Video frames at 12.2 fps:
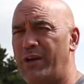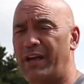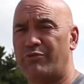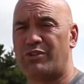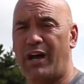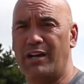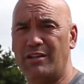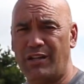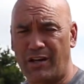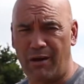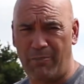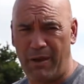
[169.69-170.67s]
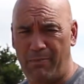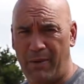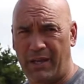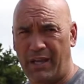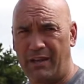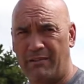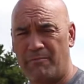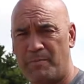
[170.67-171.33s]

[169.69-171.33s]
we have taitanga pēpeke,